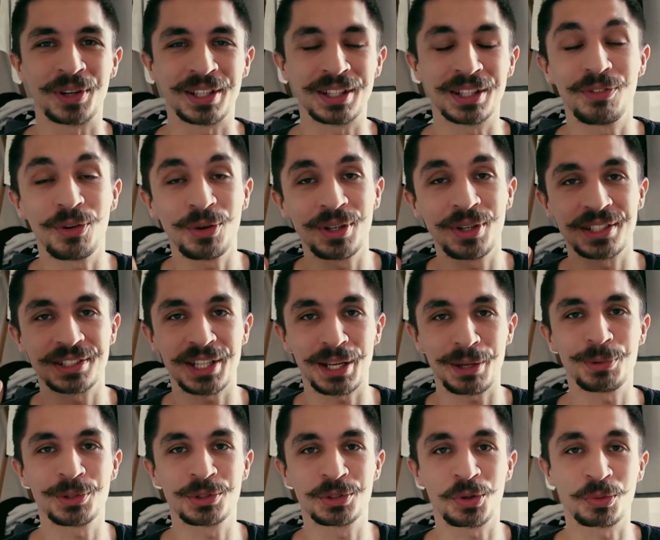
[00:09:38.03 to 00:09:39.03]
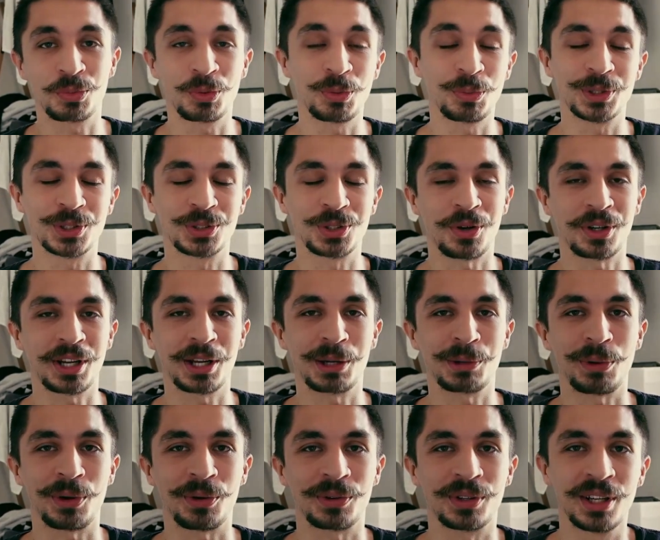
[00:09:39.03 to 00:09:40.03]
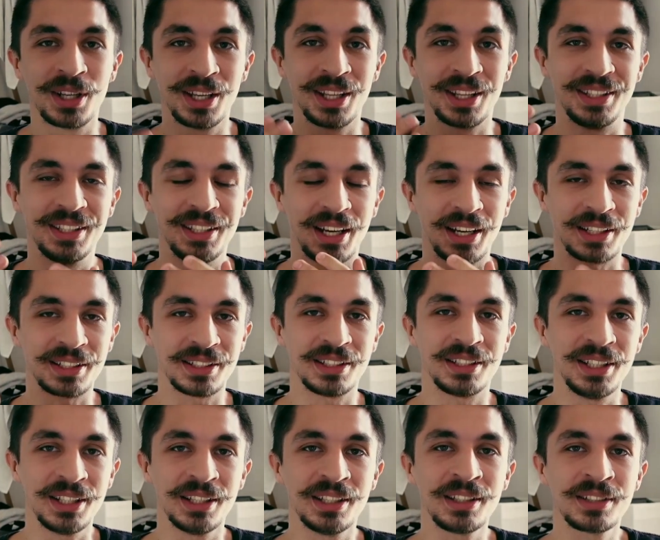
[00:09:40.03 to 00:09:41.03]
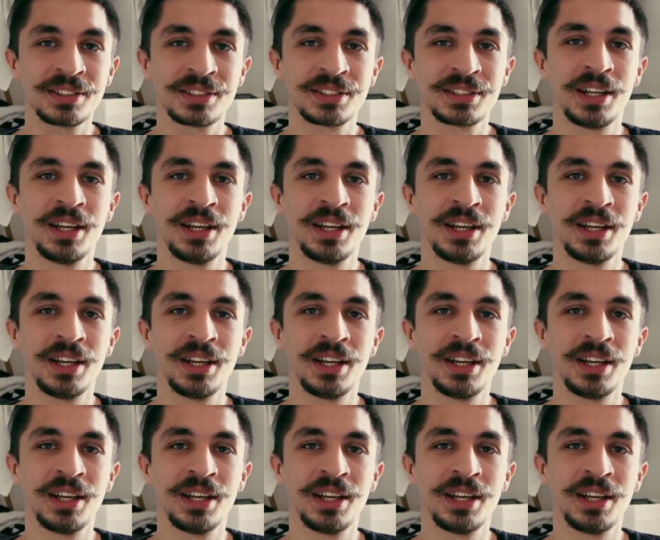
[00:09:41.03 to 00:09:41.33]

In the very next episode, we'll be talking about the ideas